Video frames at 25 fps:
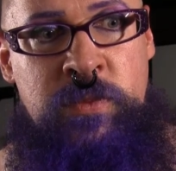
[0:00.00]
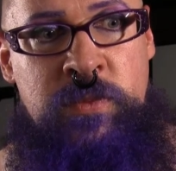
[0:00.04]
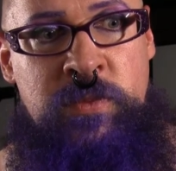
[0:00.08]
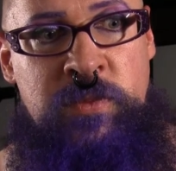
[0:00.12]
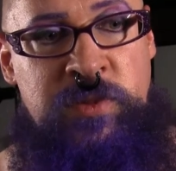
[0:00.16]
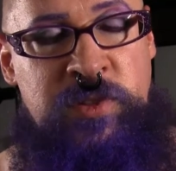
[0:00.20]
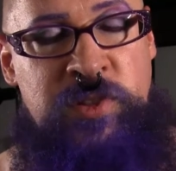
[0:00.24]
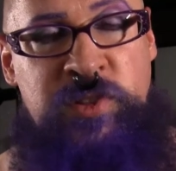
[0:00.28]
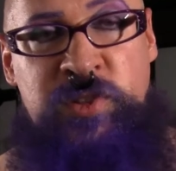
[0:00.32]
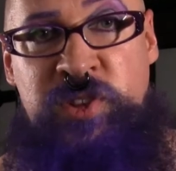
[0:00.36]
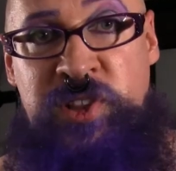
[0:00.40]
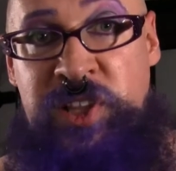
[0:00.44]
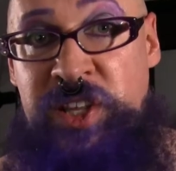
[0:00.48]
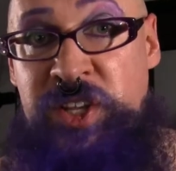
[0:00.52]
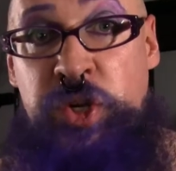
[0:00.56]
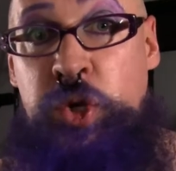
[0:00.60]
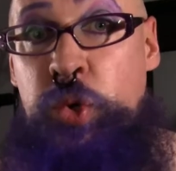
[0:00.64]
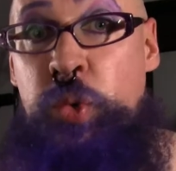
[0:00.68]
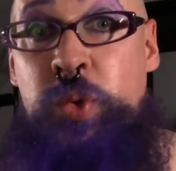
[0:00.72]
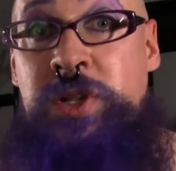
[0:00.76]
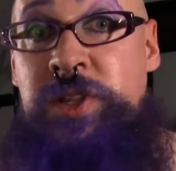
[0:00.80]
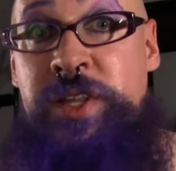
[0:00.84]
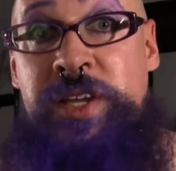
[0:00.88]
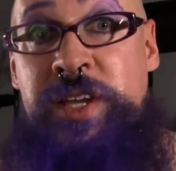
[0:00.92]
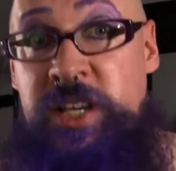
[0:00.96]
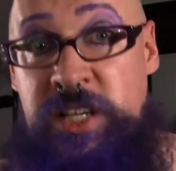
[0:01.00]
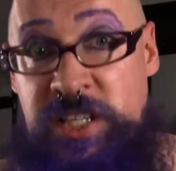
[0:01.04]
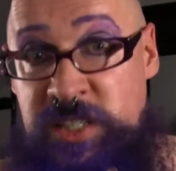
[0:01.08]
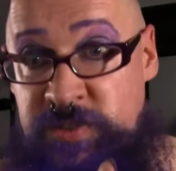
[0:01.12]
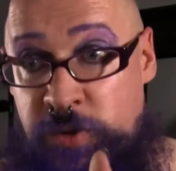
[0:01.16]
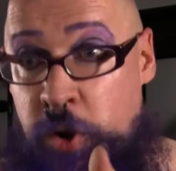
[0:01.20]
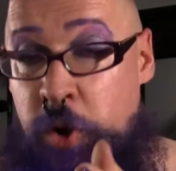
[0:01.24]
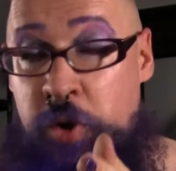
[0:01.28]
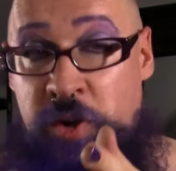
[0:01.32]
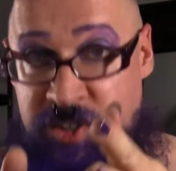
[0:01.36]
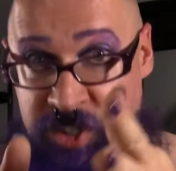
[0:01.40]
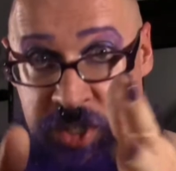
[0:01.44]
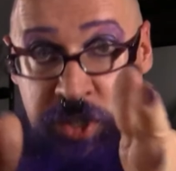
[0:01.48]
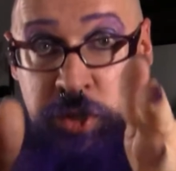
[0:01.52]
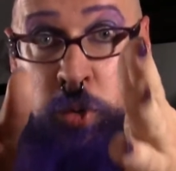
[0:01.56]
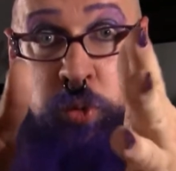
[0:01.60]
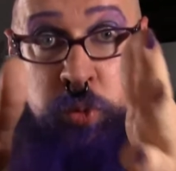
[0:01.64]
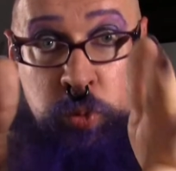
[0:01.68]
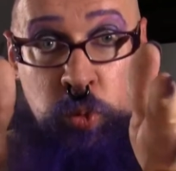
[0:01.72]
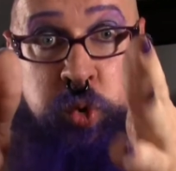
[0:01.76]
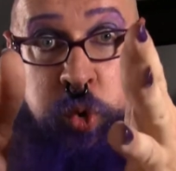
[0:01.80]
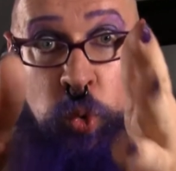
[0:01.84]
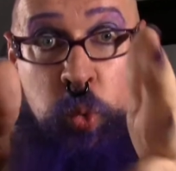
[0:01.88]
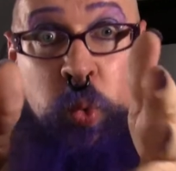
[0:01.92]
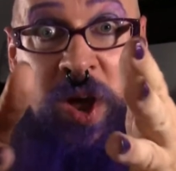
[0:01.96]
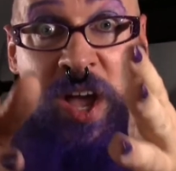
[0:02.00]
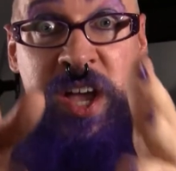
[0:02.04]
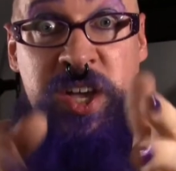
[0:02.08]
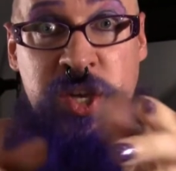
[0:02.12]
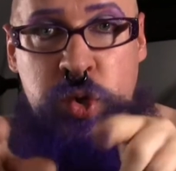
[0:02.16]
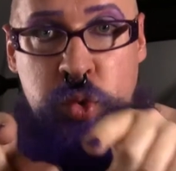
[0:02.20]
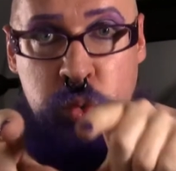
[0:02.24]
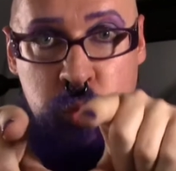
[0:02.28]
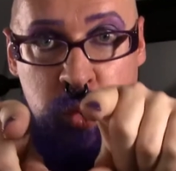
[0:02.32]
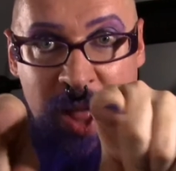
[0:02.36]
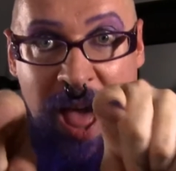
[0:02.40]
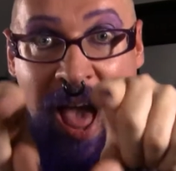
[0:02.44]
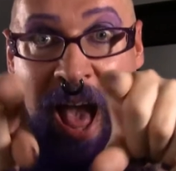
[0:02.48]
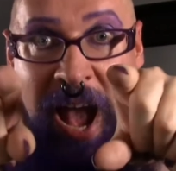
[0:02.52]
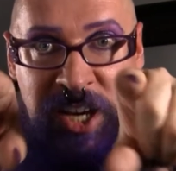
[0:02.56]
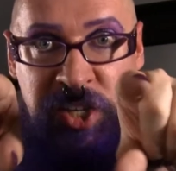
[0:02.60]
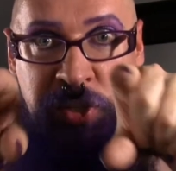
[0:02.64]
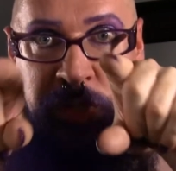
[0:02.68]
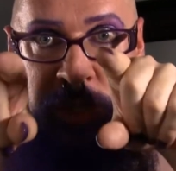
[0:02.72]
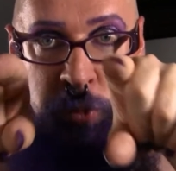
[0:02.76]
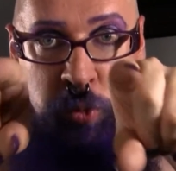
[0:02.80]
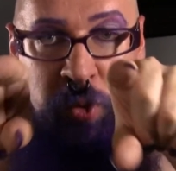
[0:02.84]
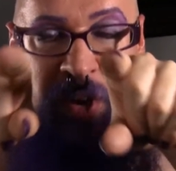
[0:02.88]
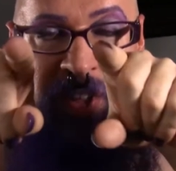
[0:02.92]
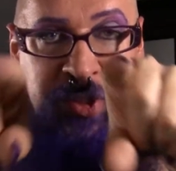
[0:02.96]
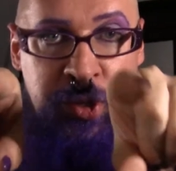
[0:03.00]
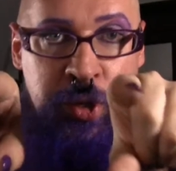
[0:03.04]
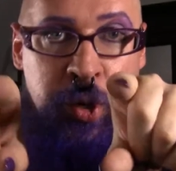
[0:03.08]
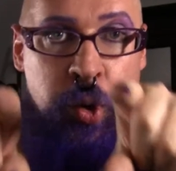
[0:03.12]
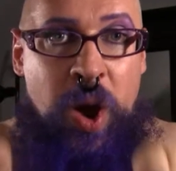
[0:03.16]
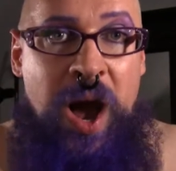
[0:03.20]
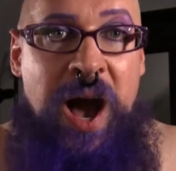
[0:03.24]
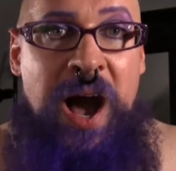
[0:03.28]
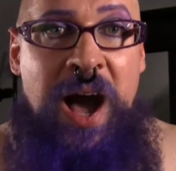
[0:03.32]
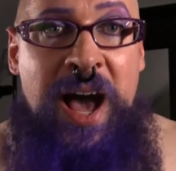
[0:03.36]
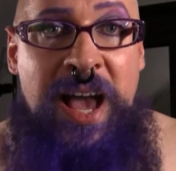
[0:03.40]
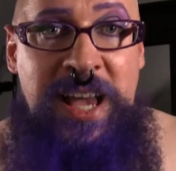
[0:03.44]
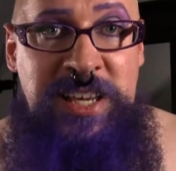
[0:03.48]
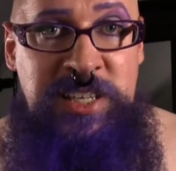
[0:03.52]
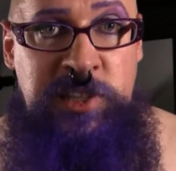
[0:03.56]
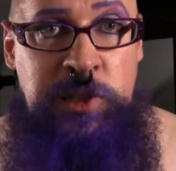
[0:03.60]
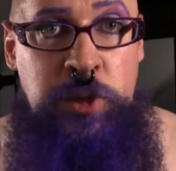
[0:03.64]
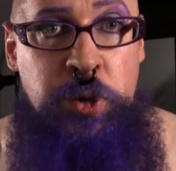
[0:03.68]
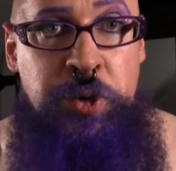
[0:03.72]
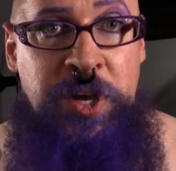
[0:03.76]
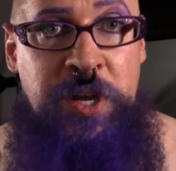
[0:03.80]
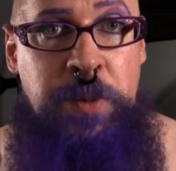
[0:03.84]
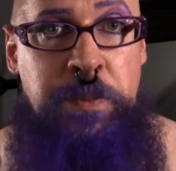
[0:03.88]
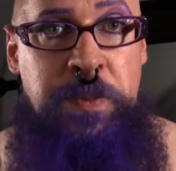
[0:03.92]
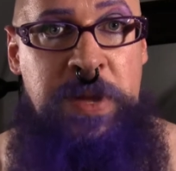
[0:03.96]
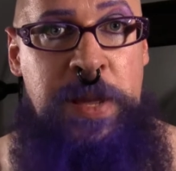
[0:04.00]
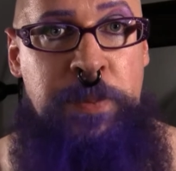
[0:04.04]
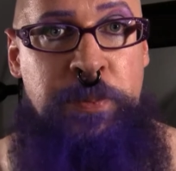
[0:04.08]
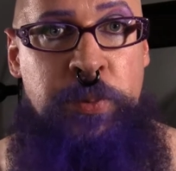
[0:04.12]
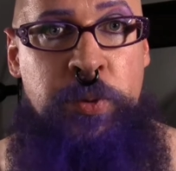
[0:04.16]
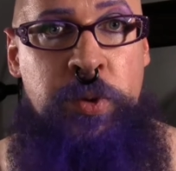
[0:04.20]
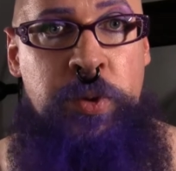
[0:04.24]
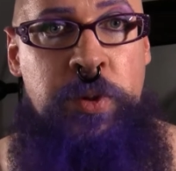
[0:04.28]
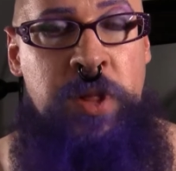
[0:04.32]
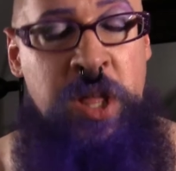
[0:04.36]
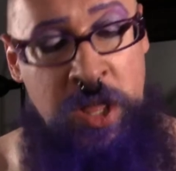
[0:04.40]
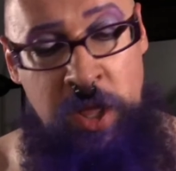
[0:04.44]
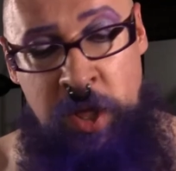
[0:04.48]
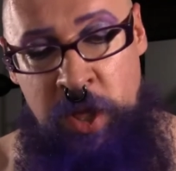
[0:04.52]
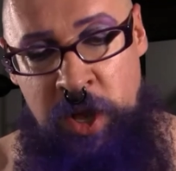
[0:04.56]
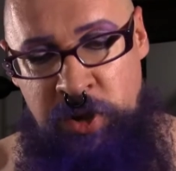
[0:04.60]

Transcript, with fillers: Literally, as far as you know, the way you actually, with your eyes, look at people,